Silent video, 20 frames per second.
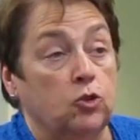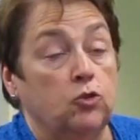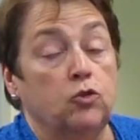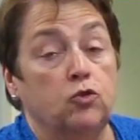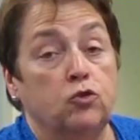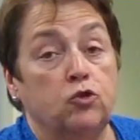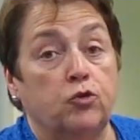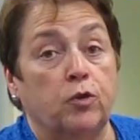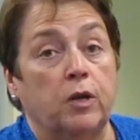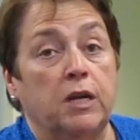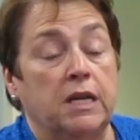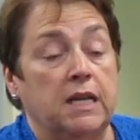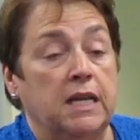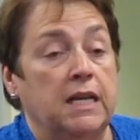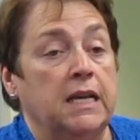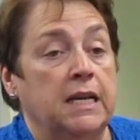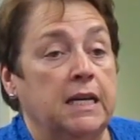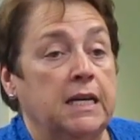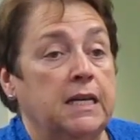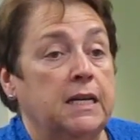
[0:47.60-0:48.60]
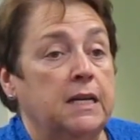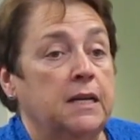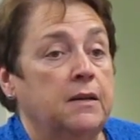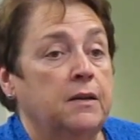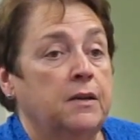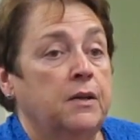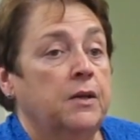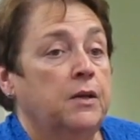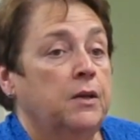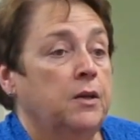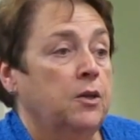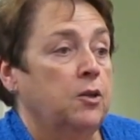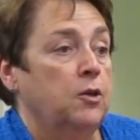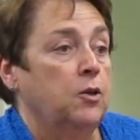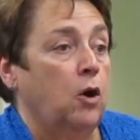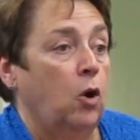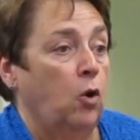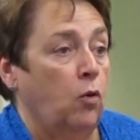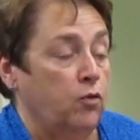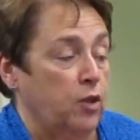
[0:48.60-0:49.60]
nutrient in it,
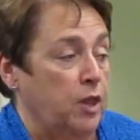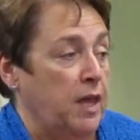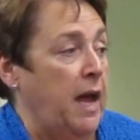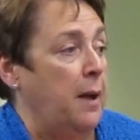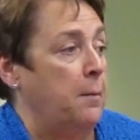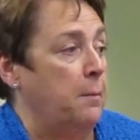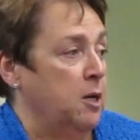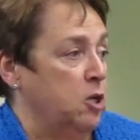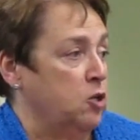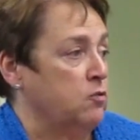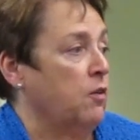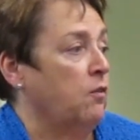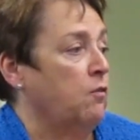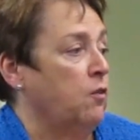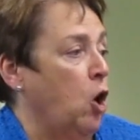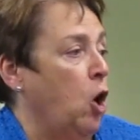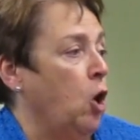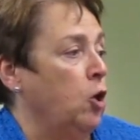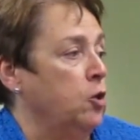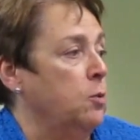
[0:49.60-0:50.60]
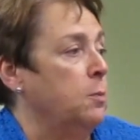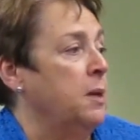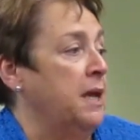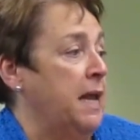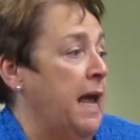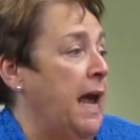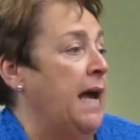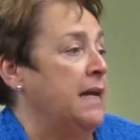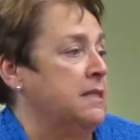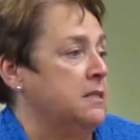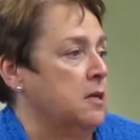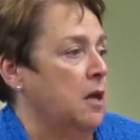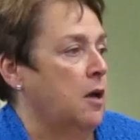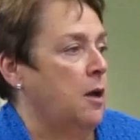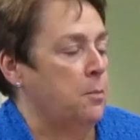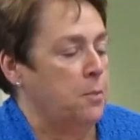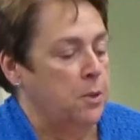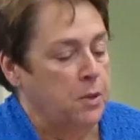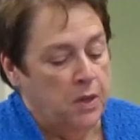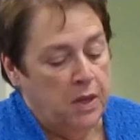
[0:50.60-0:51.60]
over that much of a volume, it adds
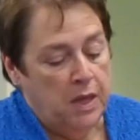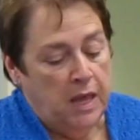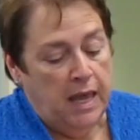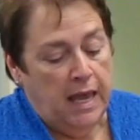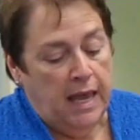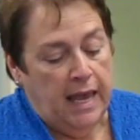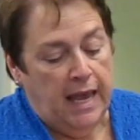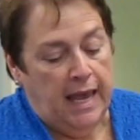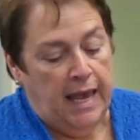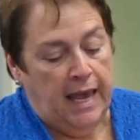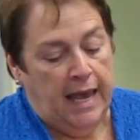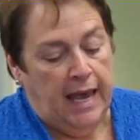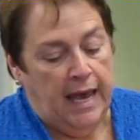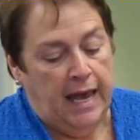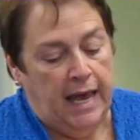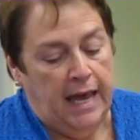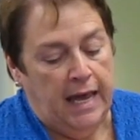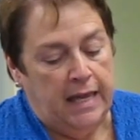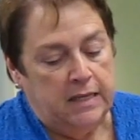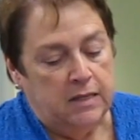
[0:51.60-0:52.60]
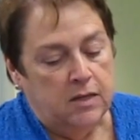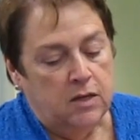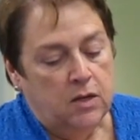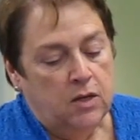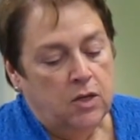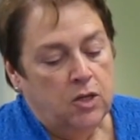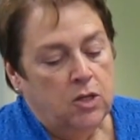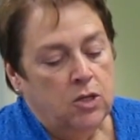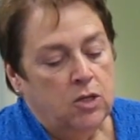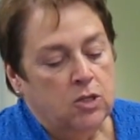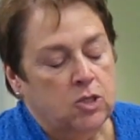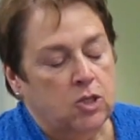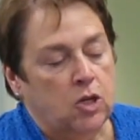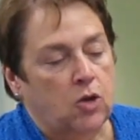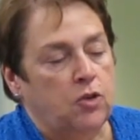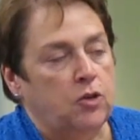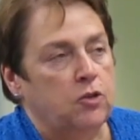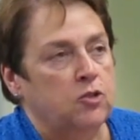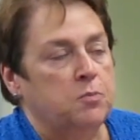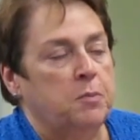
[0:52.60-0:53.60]
up. And so
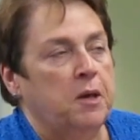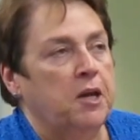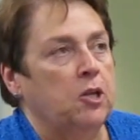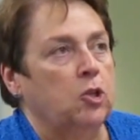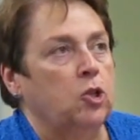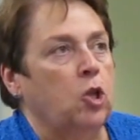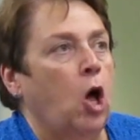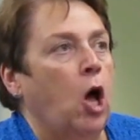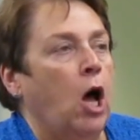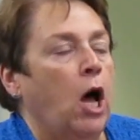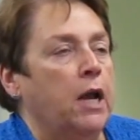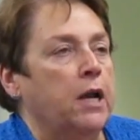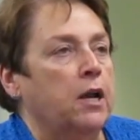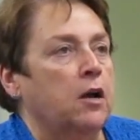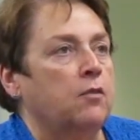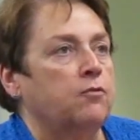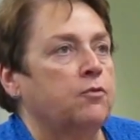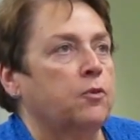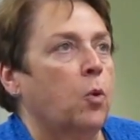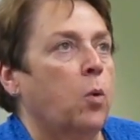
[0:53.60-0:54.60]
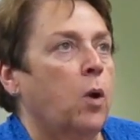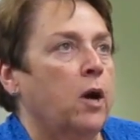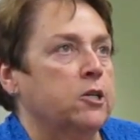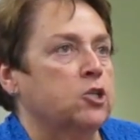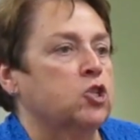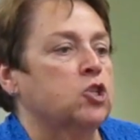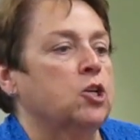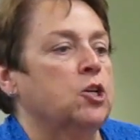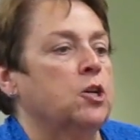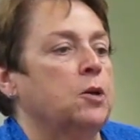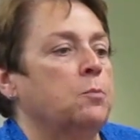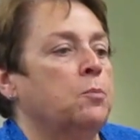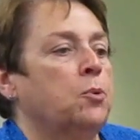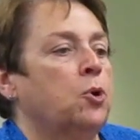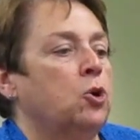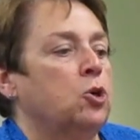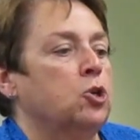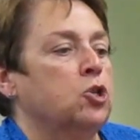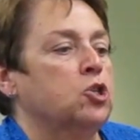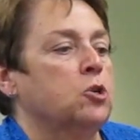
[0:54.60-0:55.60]
there's been a lot of question and
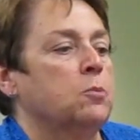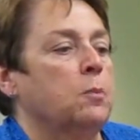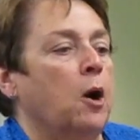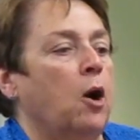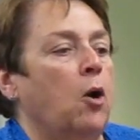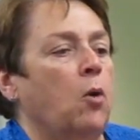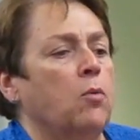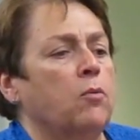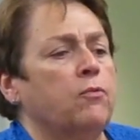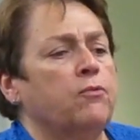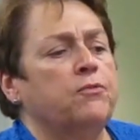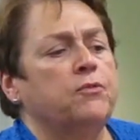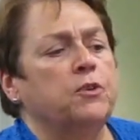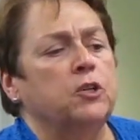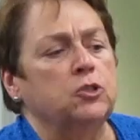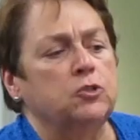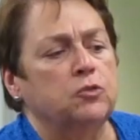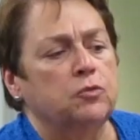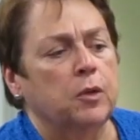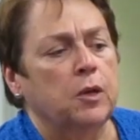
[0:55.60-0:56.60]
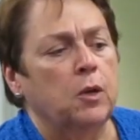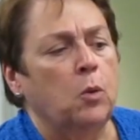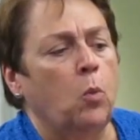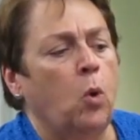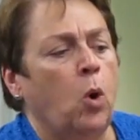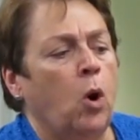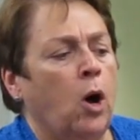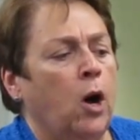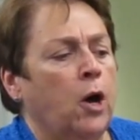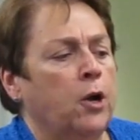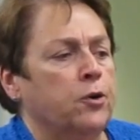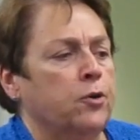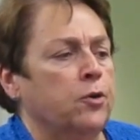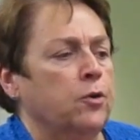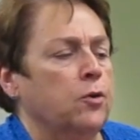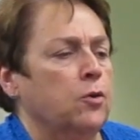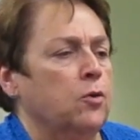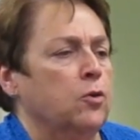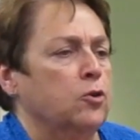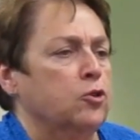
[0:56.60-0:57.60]
push about filtering
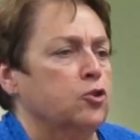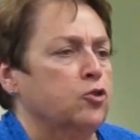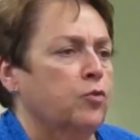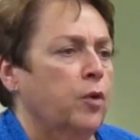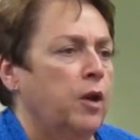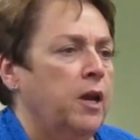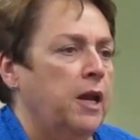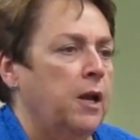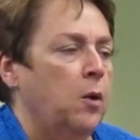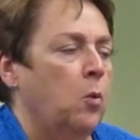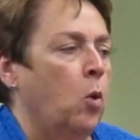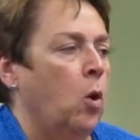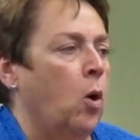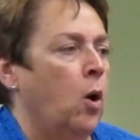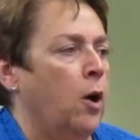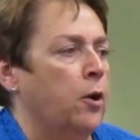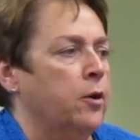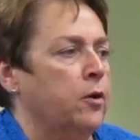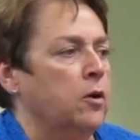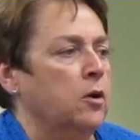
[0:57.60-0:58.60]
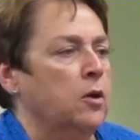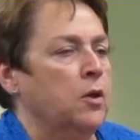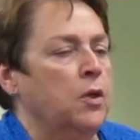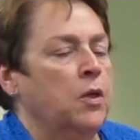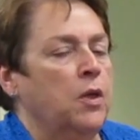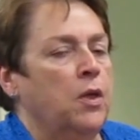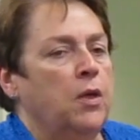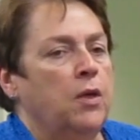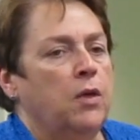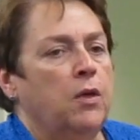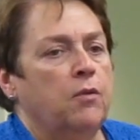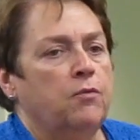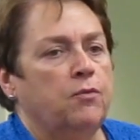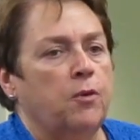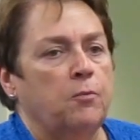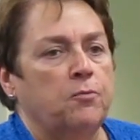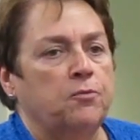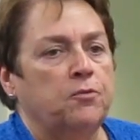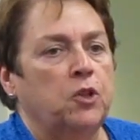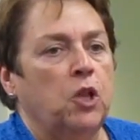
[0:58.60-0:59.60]
water or treating water
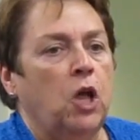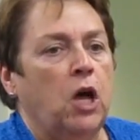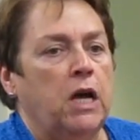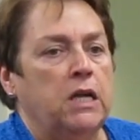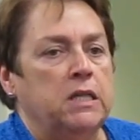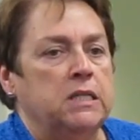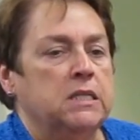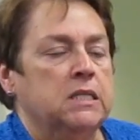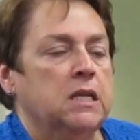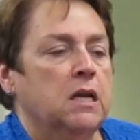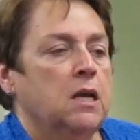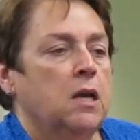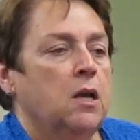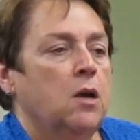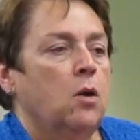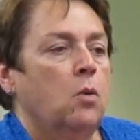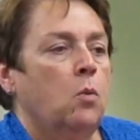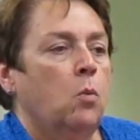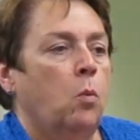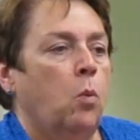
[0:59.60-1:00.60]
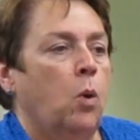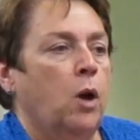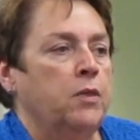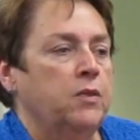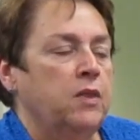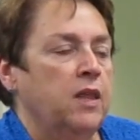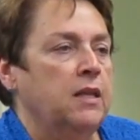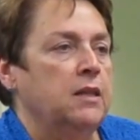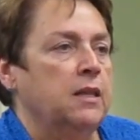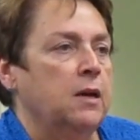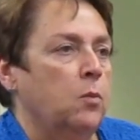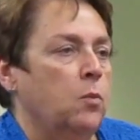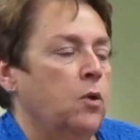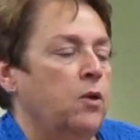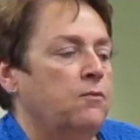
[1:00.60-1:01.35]
from floods. One thing that we